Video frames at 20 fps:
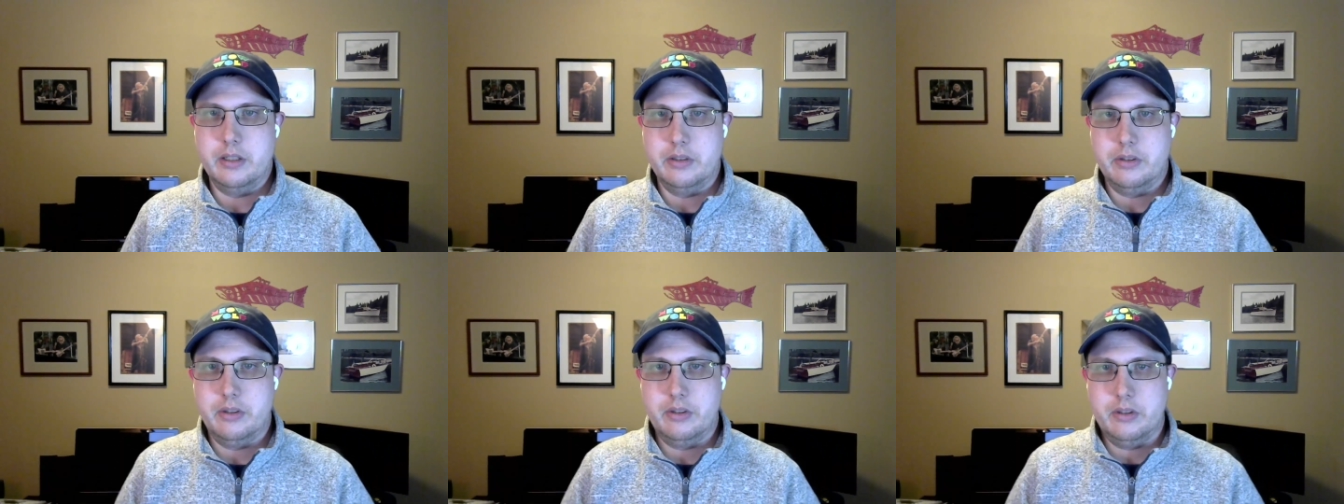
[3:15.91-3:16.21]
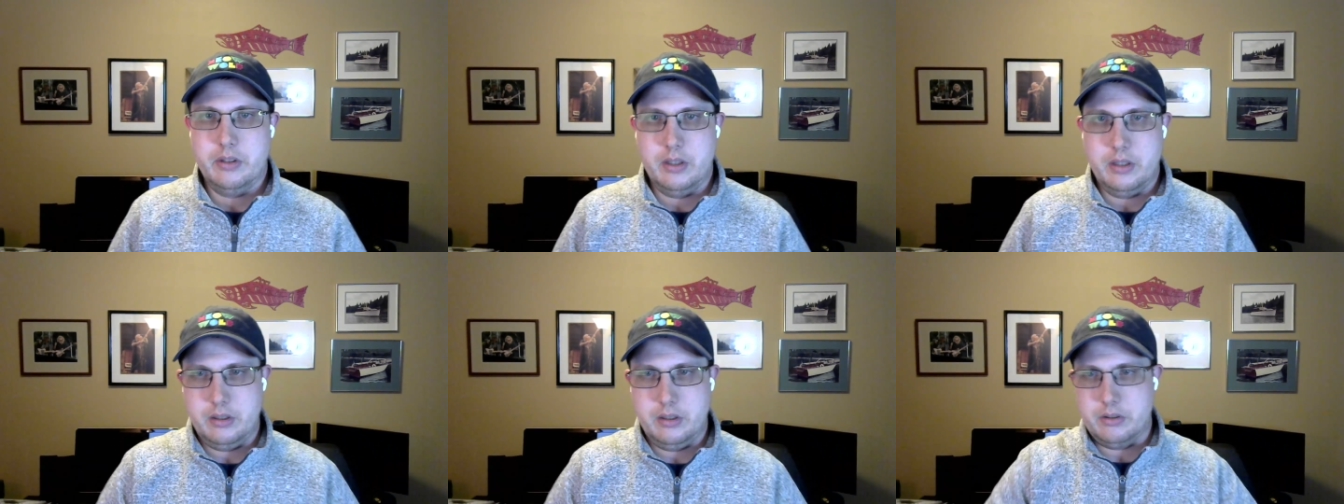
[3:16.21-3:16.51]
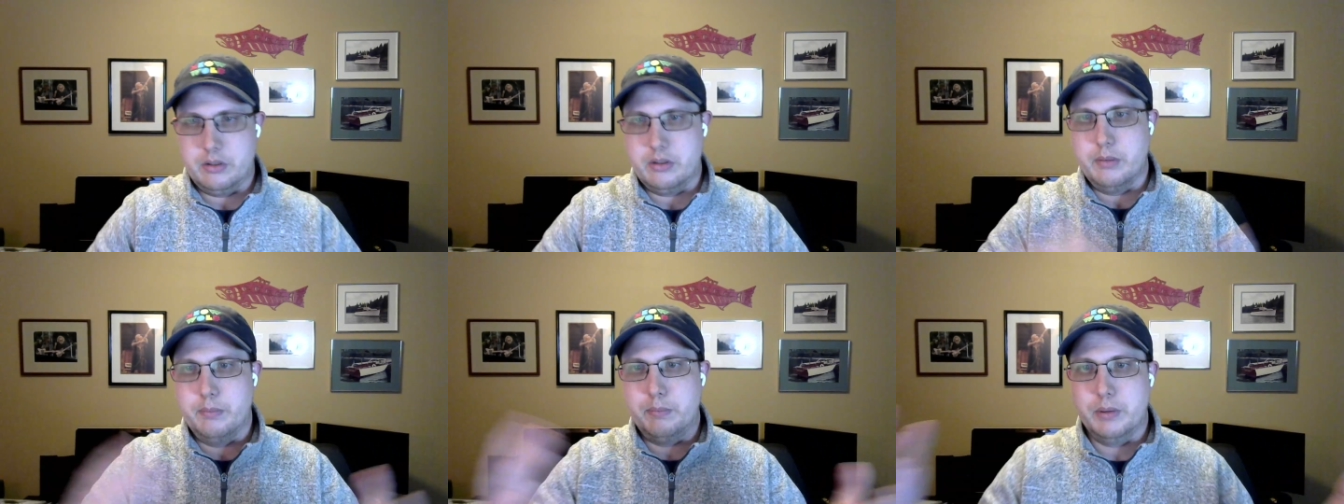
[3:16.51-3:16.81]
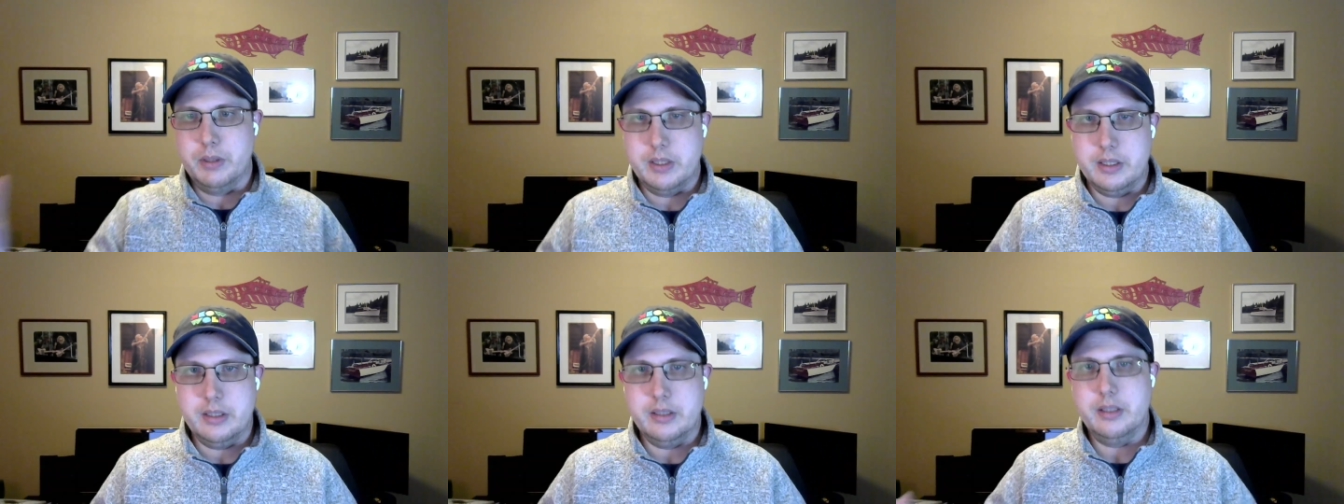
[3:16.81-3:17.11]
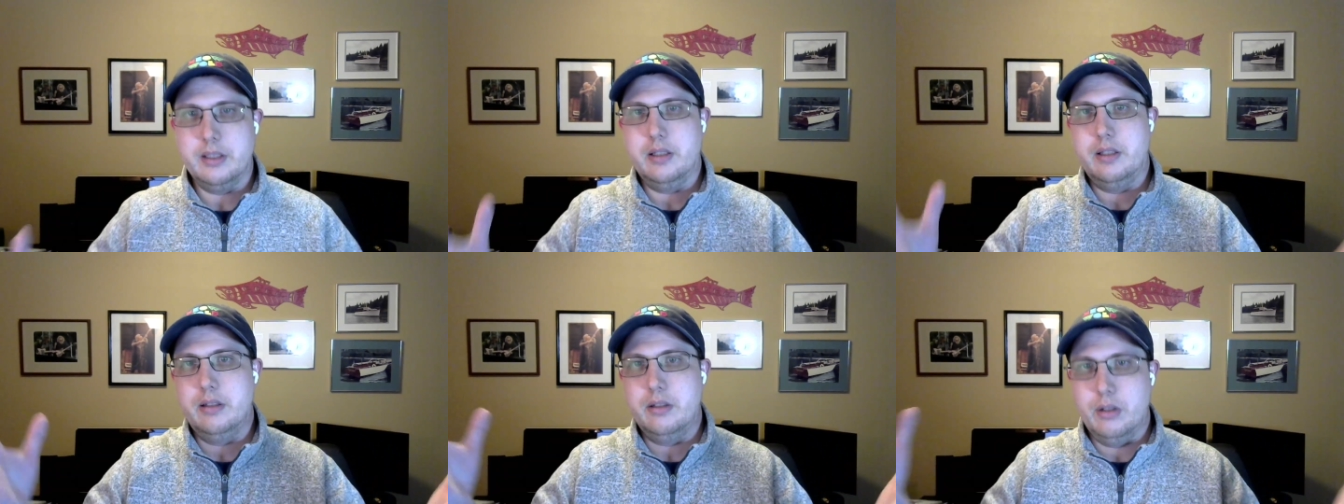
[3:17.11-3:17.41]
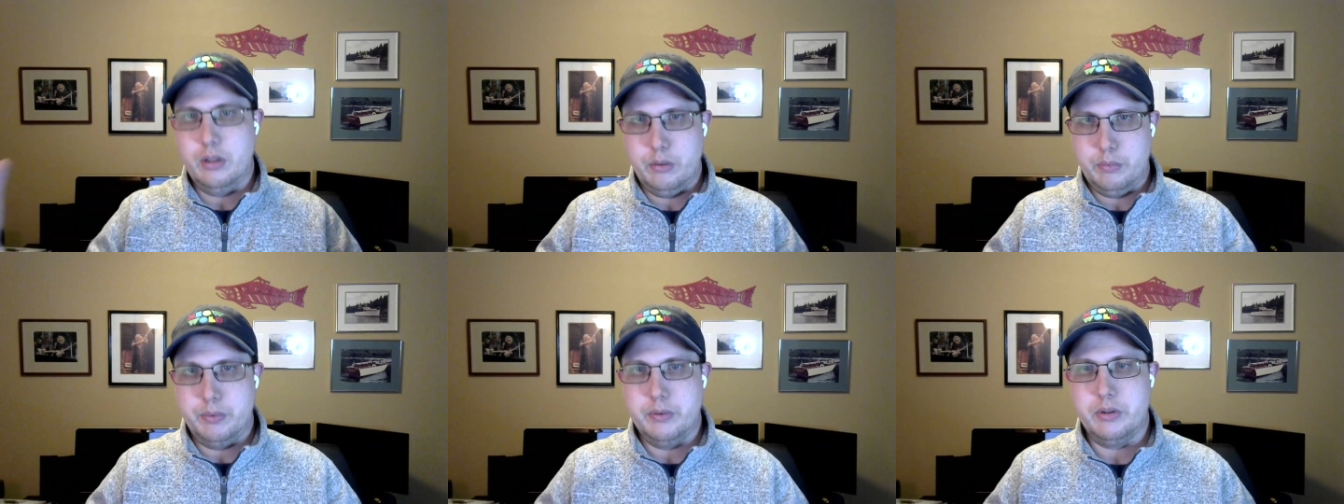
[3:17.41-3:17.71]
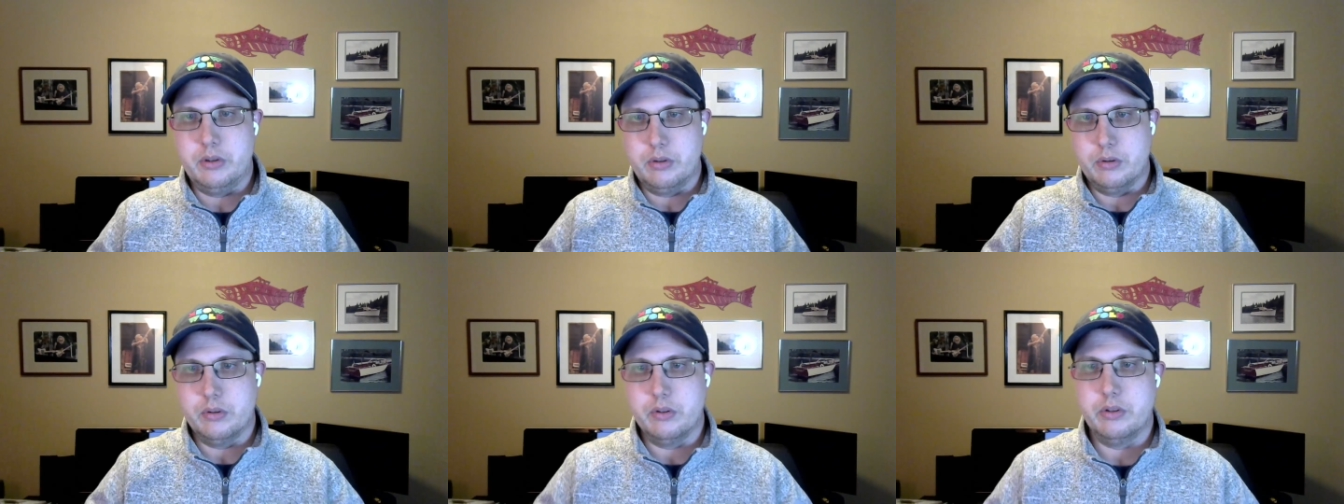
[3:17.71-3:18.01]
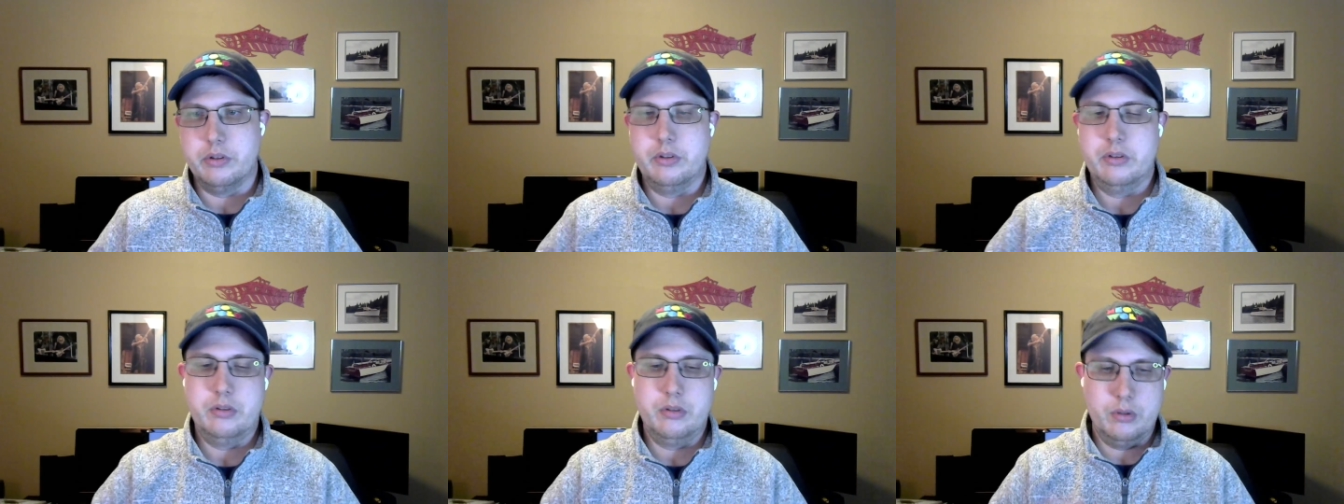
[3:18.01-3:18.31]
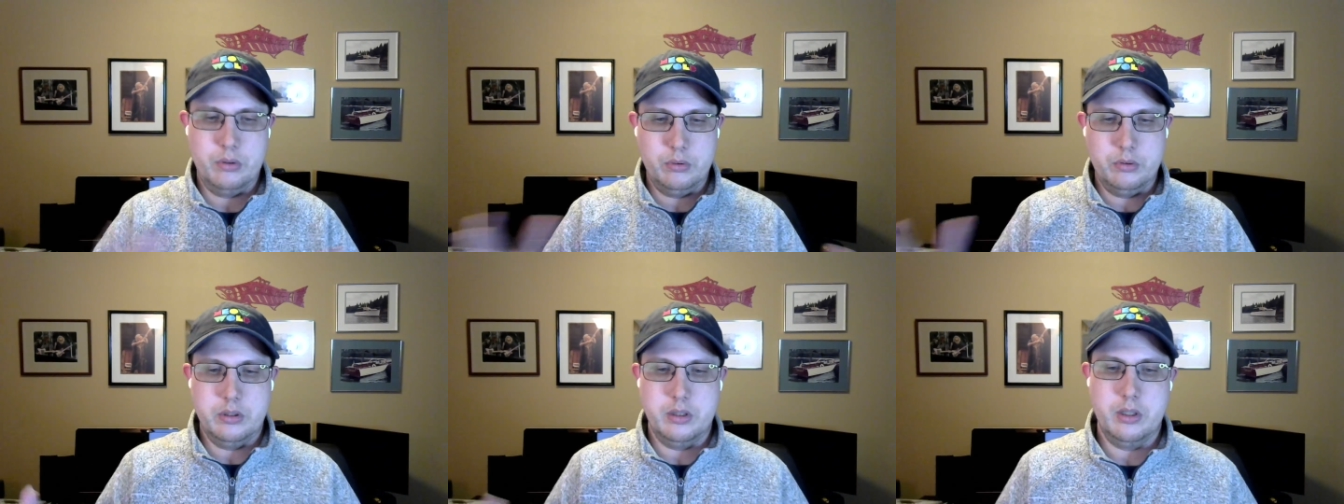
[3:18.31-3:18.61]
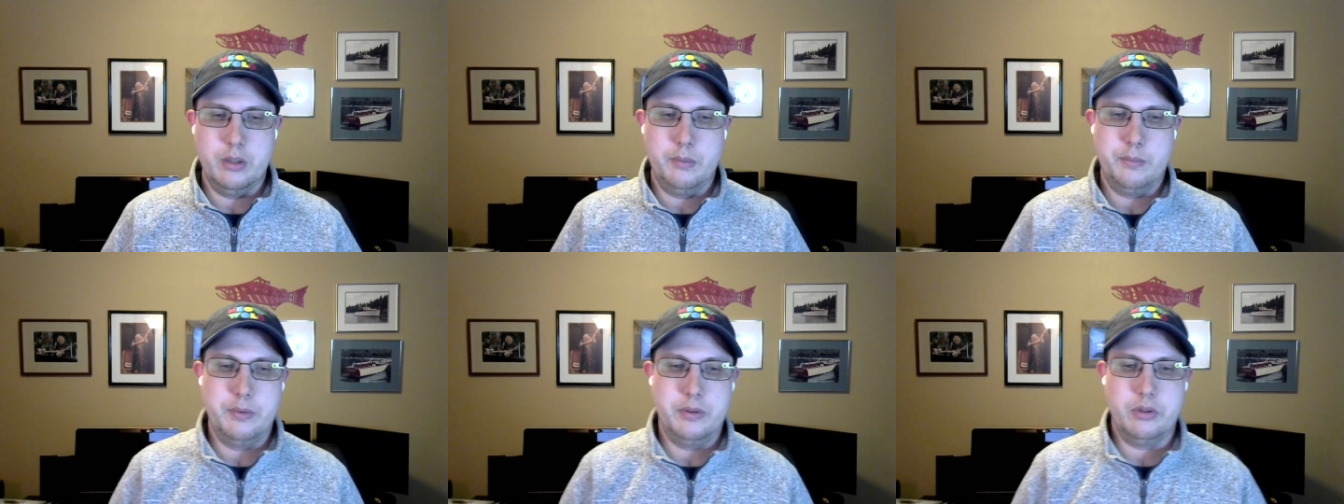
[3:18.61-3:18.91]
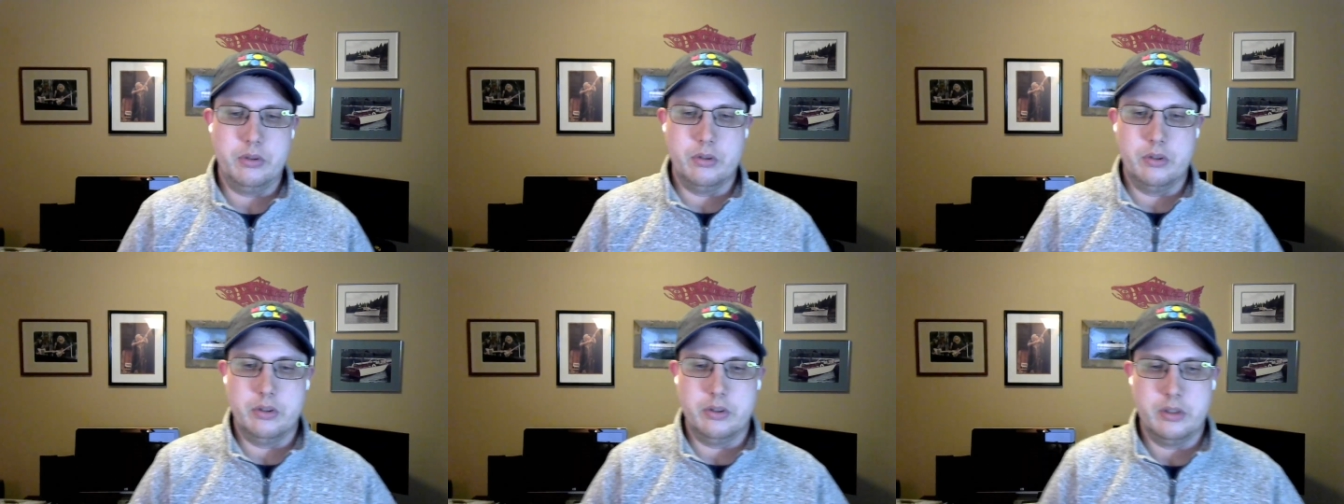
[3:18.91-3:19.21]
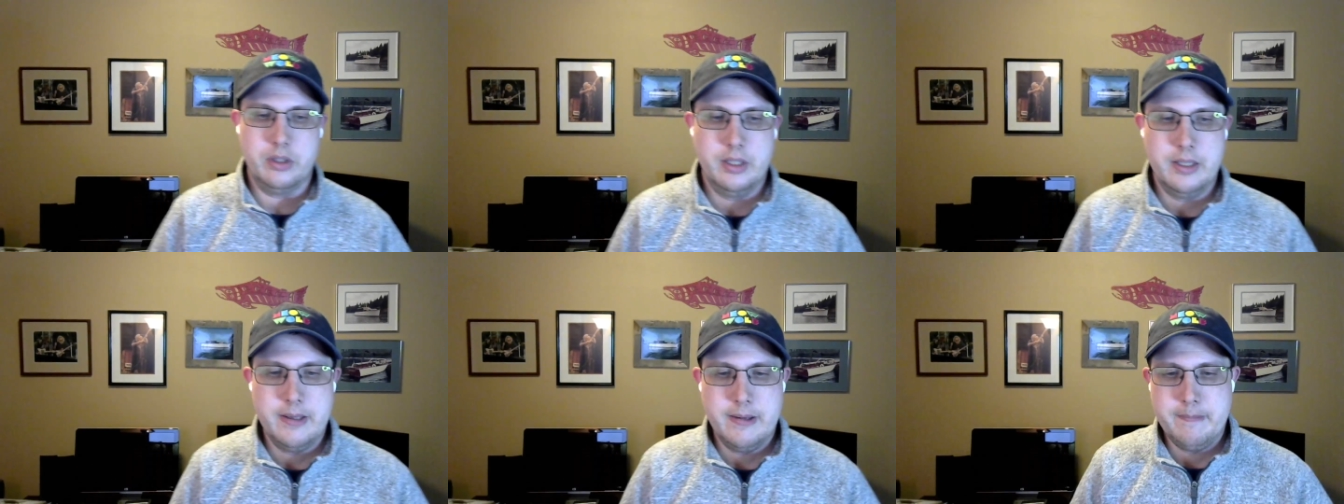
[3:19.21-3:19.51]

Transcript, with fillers: It's it is completely open source, truly open source.